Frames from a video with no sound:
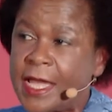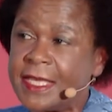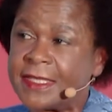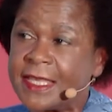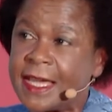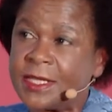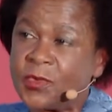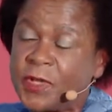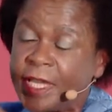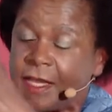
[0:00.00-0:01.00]
is that
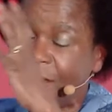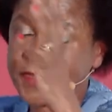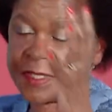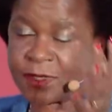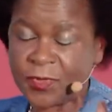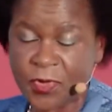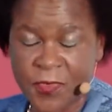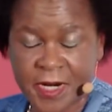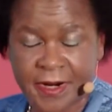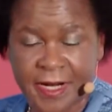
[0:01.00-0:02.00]
we have this
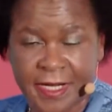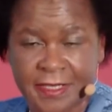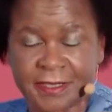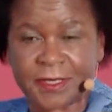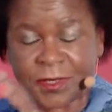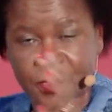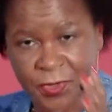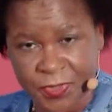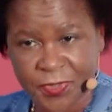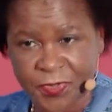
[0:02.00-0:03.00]
human rights
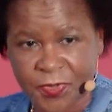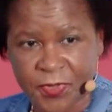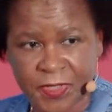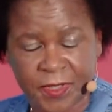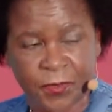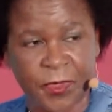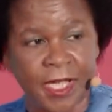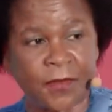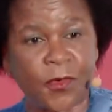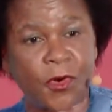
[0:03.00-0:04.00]
constitution, we
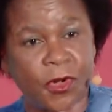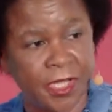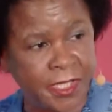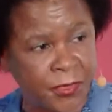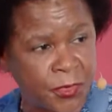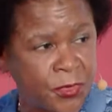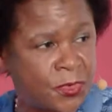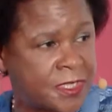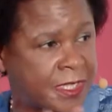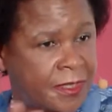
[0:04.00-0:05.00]
have all the
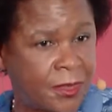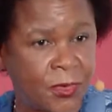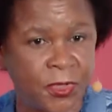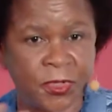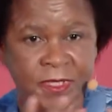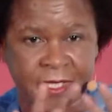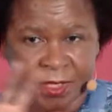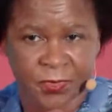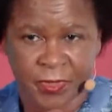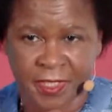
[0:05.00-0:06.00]
rules and the laws
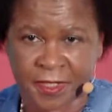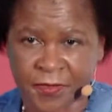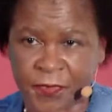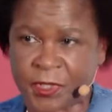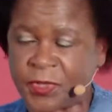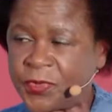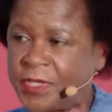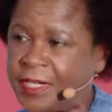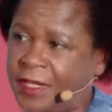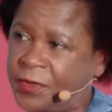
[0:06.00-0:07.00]
that were referred to
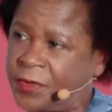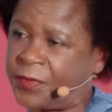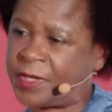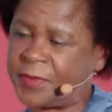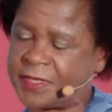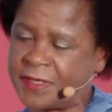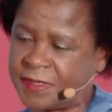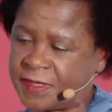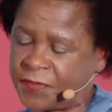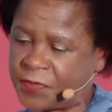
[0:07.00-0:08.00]
earlier on by my
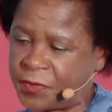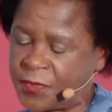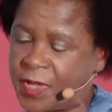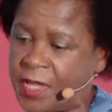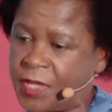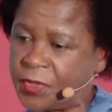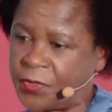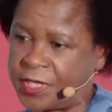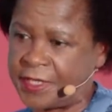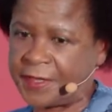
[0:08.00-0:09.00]
sister from
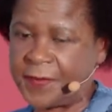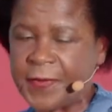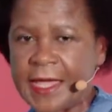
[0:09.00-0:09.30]
Rwanda,